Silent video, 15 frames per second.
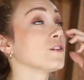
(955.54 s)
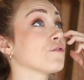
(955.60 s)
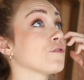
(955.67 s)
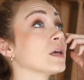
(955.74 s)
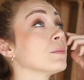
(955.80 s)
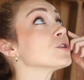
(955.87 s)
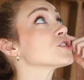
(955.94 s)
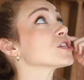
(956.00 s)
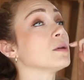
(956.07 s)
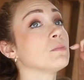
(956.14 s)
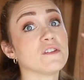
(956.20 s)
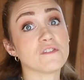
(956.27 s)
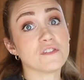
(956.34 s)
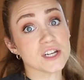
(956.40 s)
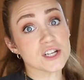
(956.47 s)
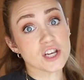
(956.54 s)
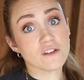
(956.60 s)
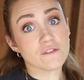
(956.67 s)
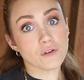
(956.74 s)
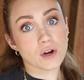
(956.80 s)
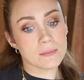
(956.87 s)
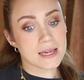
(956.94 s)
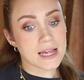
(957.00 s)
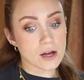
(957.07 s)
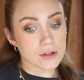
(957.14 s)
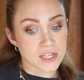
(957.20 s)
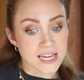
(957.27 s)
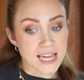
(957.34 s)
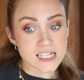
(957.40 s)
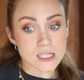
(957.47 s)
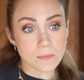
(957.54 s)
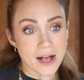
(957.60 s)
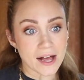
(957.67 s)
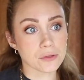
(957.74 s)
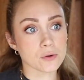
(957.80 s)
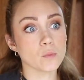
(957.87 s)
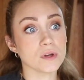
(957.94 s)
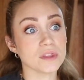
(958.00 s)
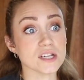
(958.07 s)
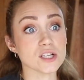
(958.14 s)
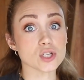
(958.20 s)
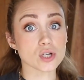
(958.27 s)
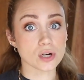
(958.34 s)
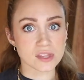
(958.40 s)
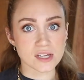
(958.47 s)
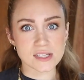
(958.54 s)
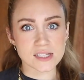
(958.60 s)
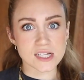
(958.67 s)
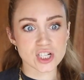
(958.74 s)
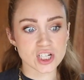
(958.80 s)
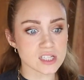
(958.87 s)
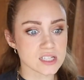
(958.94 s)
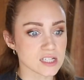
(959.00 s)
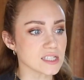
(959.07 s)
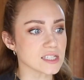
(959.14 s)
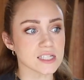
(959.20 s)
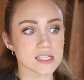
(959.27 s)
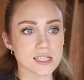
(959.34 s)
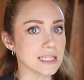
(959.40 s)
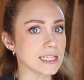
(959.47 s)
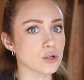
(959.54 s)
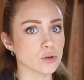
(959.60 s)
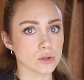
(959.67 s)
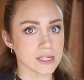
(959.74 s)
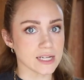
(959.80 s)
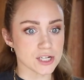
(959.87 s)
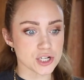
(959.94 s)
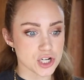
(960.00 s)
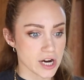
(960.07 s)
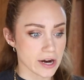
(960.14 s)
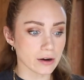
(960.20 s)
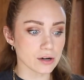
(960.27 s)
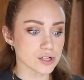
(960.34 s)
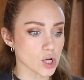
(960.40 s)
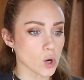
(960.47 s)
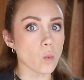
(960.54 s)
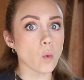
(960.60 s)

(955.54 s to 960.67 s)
the framers are gonna be finishing framing out the guest bathroom when they start the addition, since it literally shares a